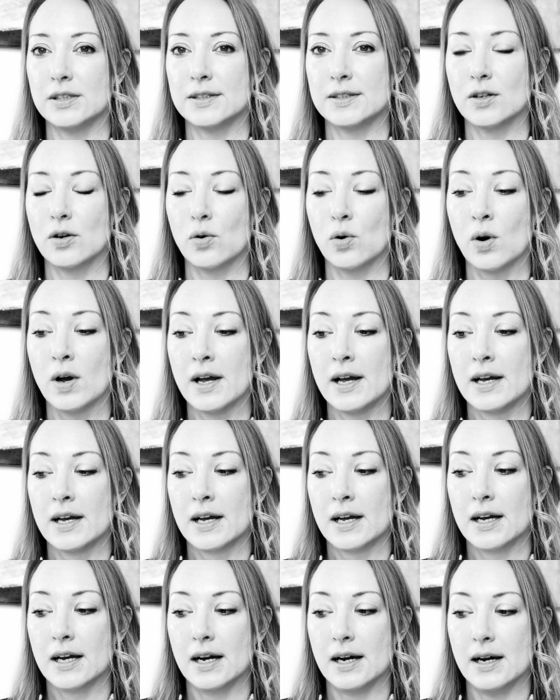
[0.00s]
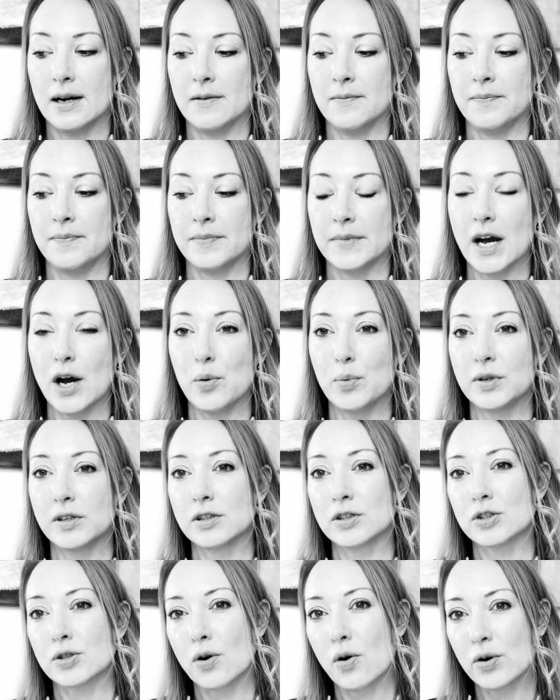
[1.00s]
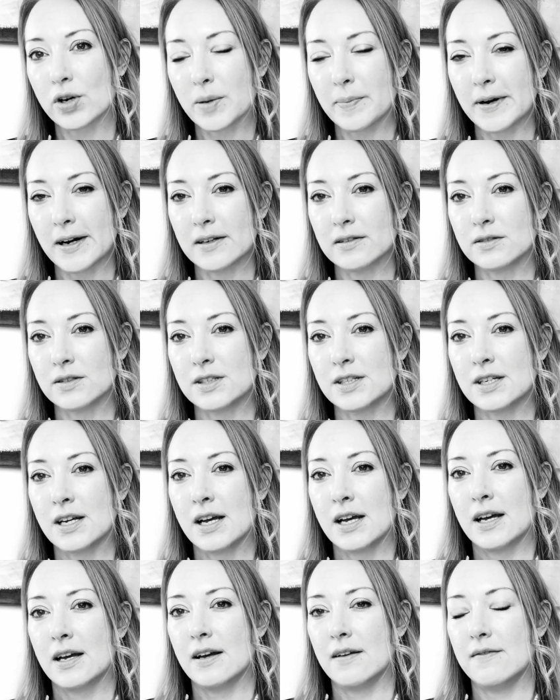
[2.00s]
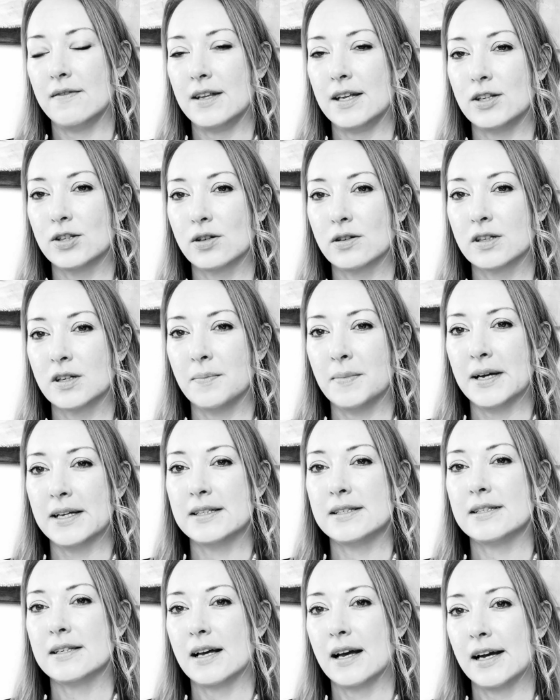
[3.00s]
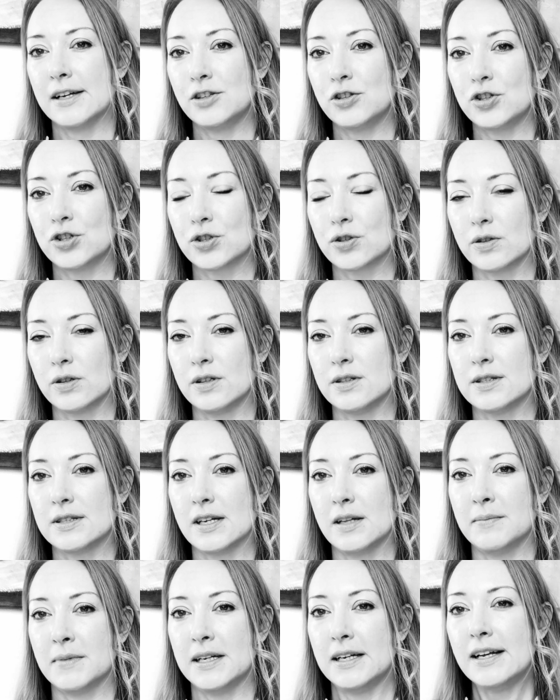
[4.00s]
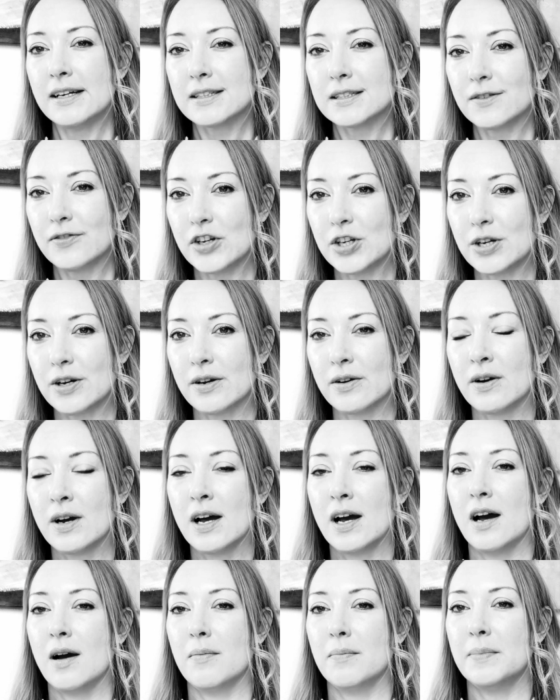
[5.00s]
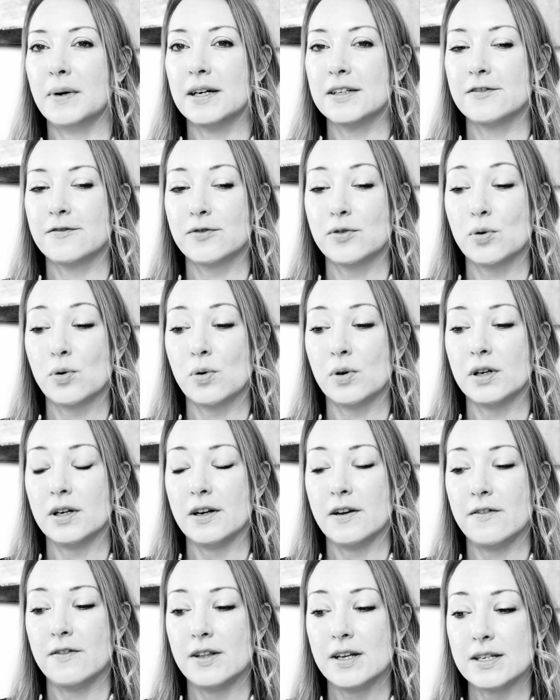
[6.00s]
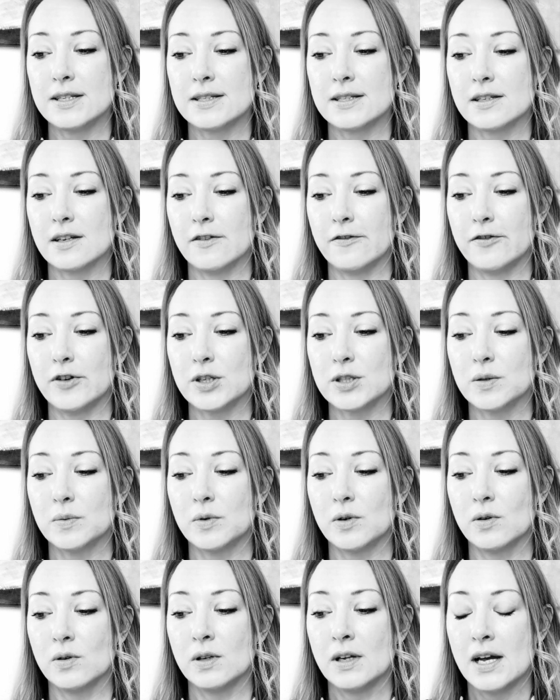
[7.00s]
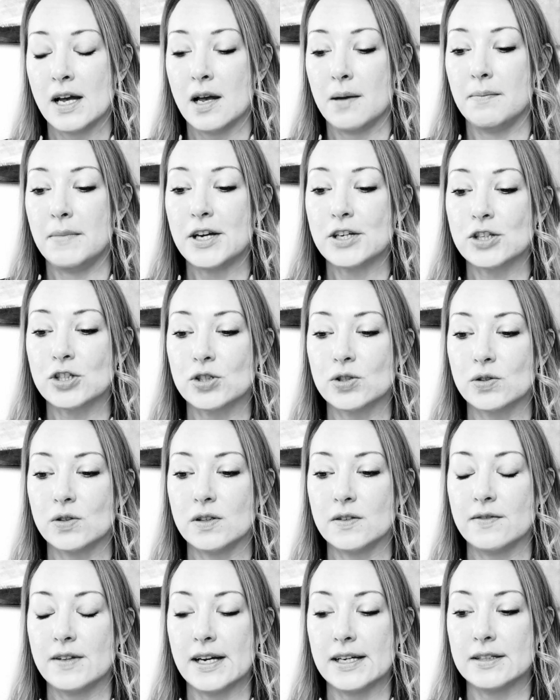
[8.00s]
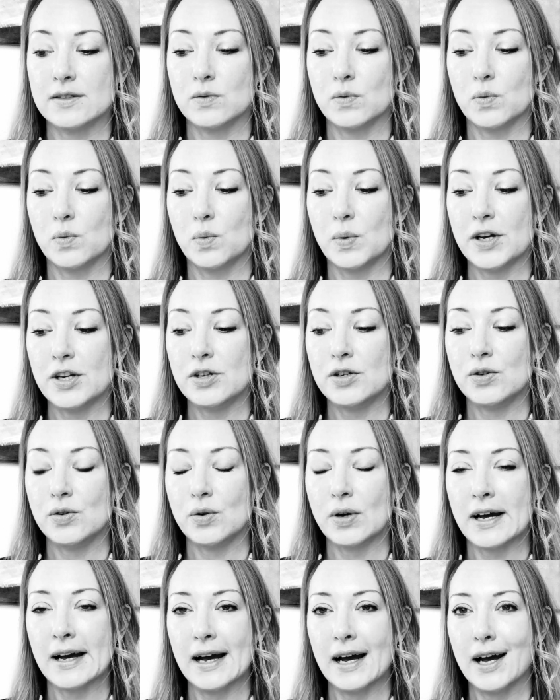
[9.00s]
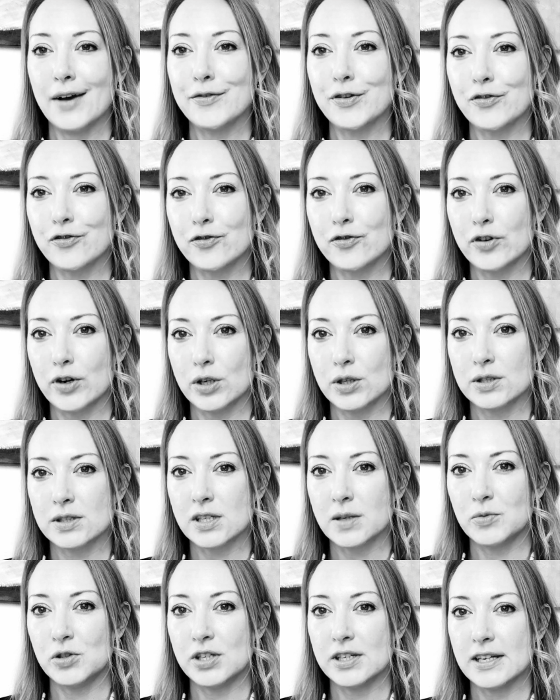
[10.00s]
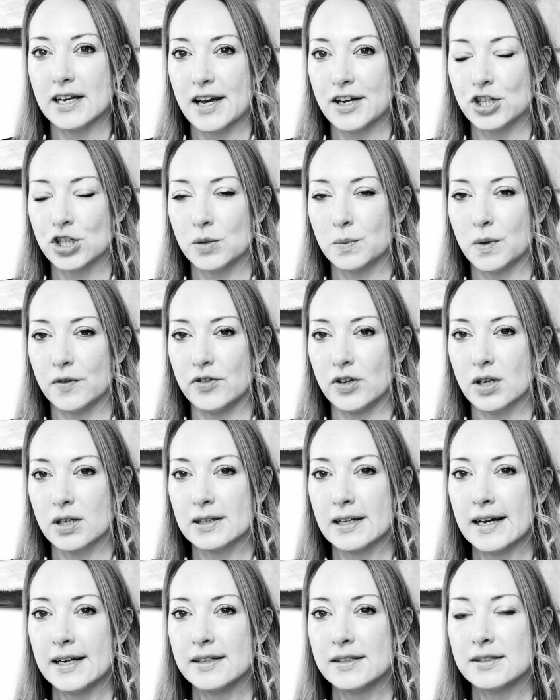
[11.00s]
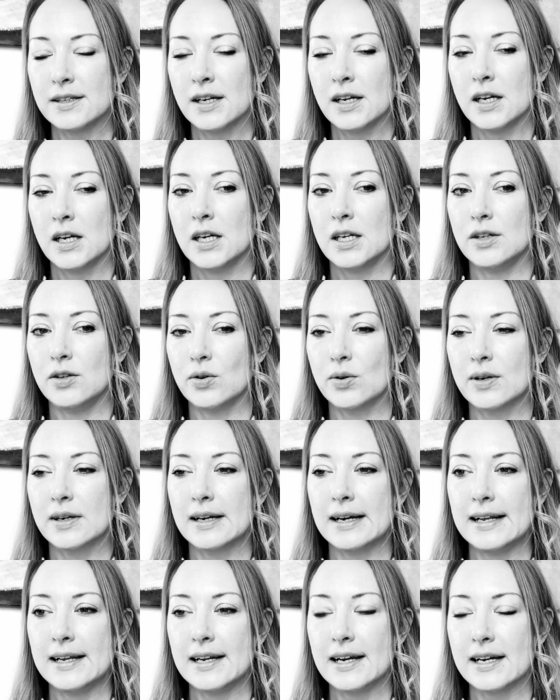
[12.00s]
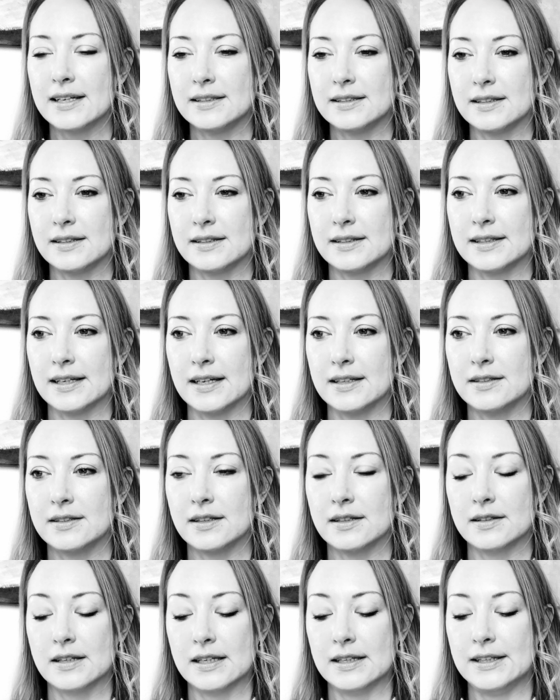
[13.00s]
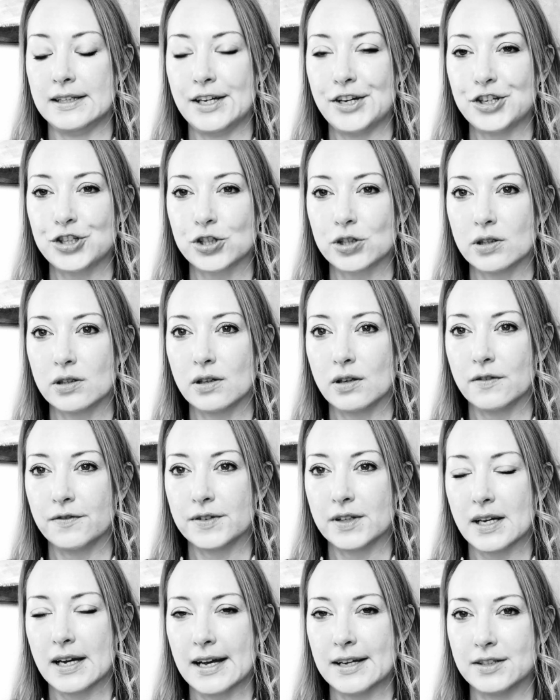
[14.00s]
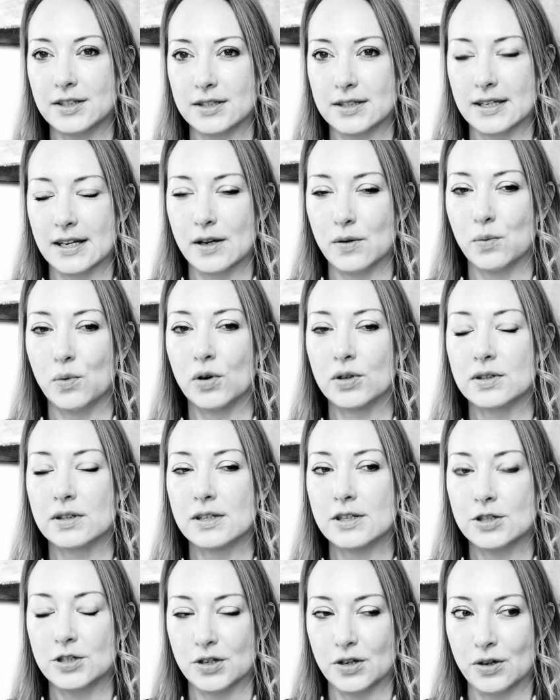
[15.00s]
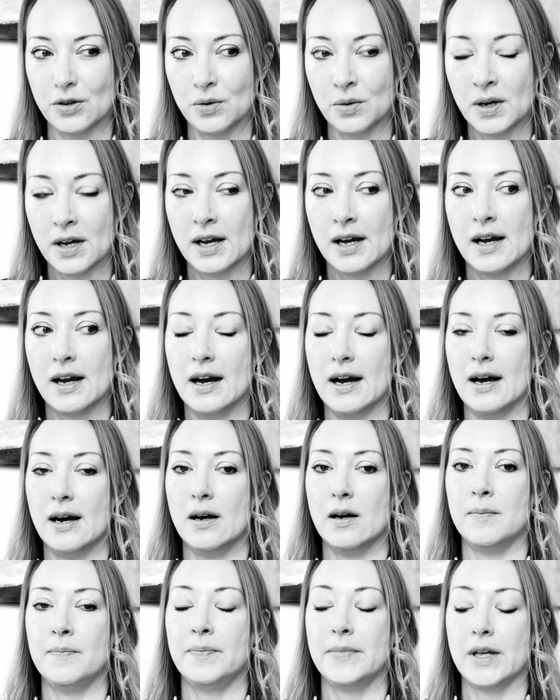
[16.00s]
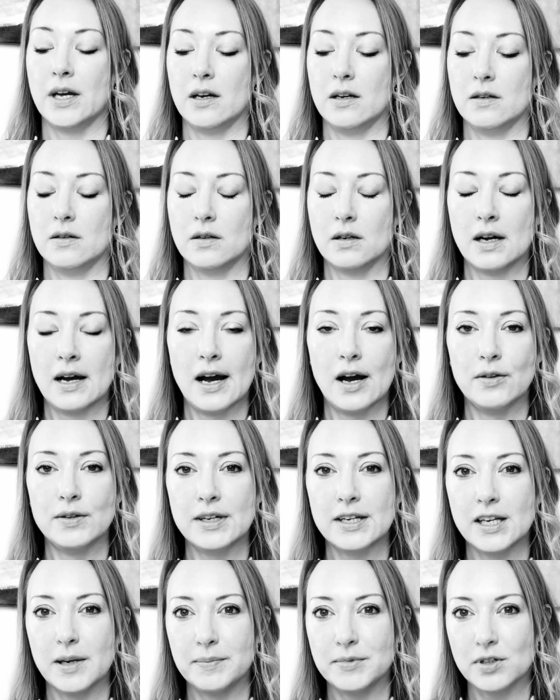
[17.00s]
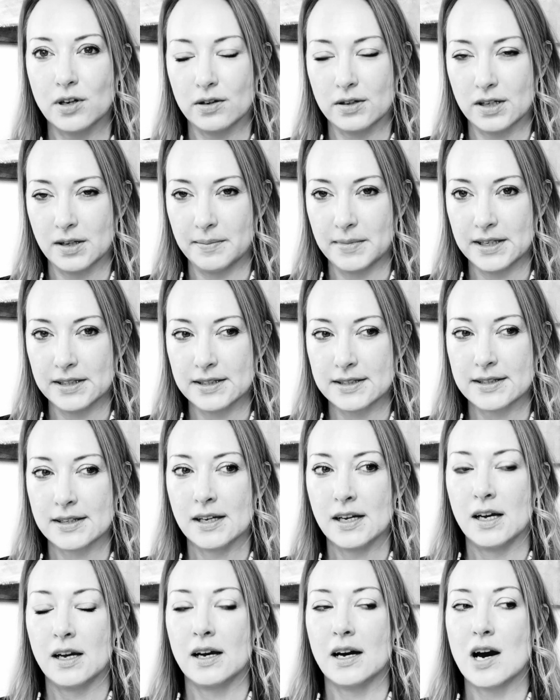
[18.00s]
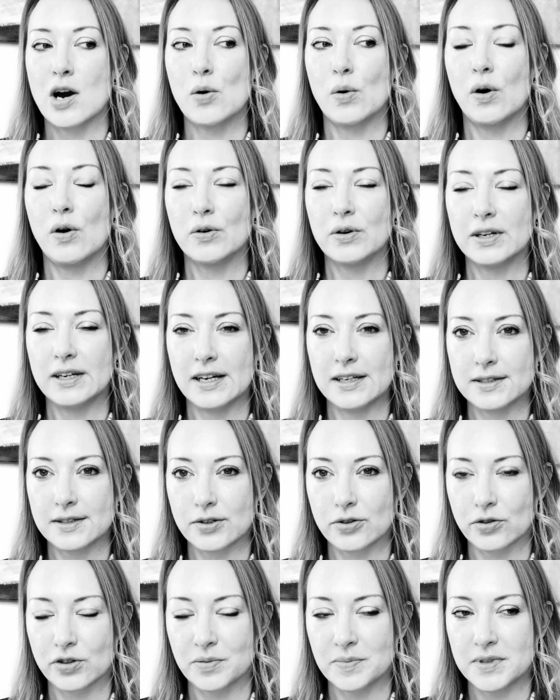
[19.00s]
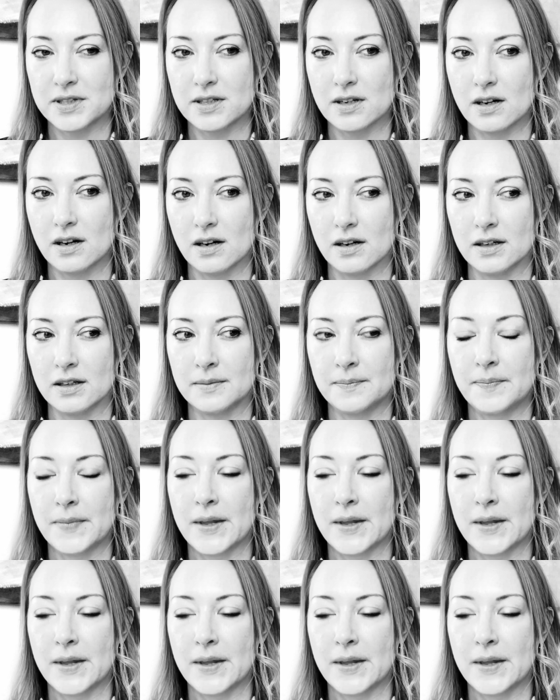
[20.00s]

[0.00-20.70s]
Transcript: So um, I will talk about the documents and insurance in my next video but for this first of all make sure that when you have a first communication with your client you clearly understand the nature of the entity what they do um, how they keep documents how organized the documents are